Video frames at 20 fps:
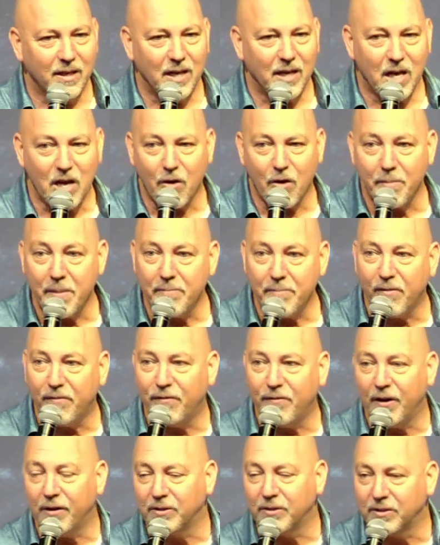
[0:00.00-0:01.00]
And I remember,
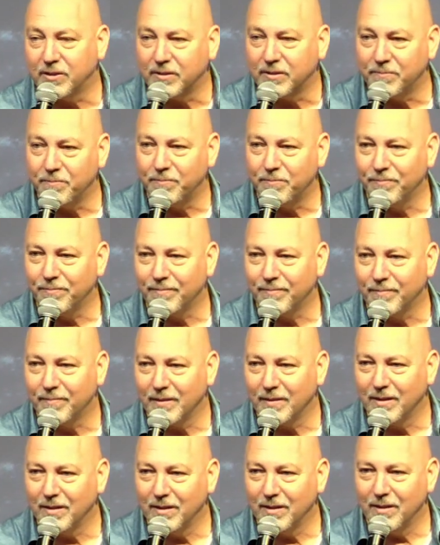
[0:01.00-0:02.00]
folks,
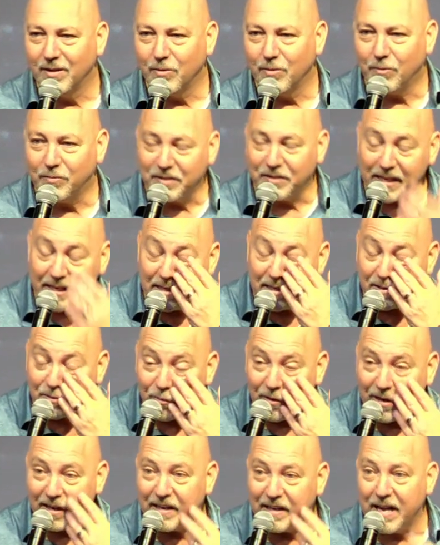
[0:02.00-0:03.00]
with tears
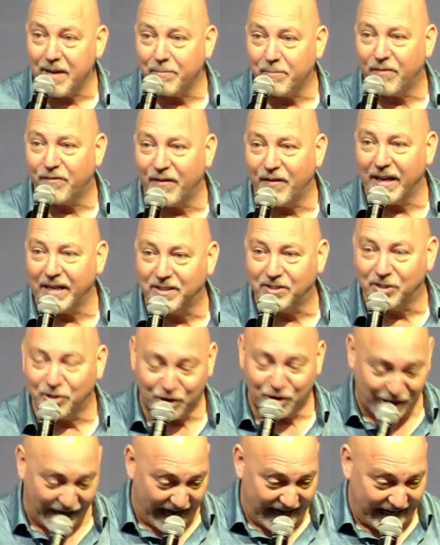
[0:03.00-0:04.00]
running down my face,
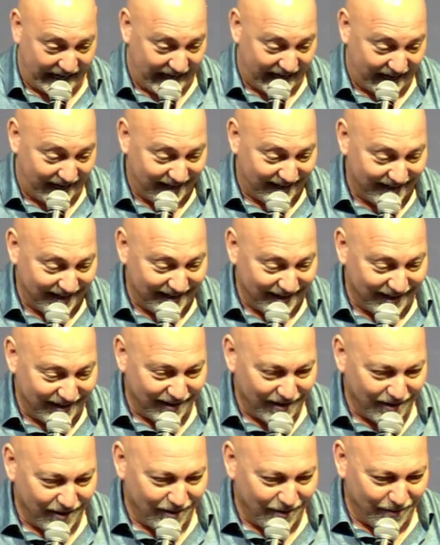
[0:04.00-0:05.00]
shaking,
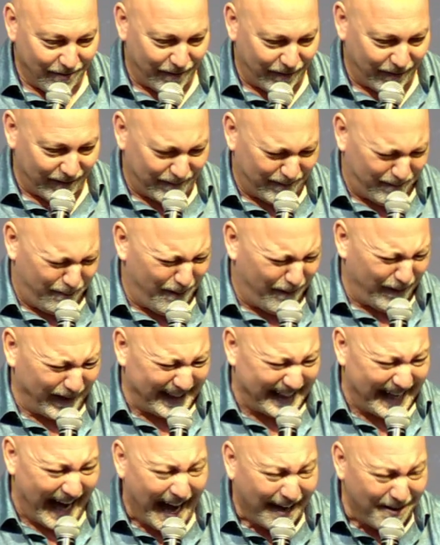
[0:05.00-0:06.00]
with a, with a
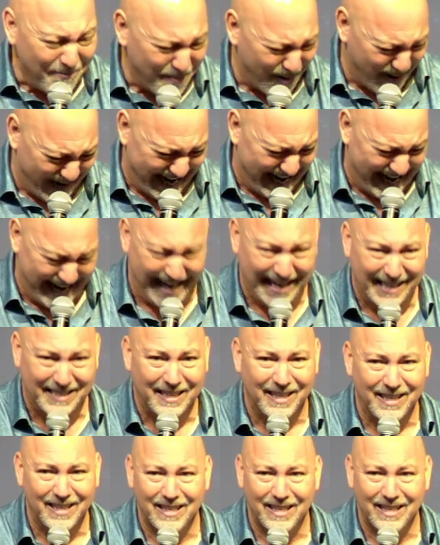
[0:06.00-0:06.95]
gun in my hand.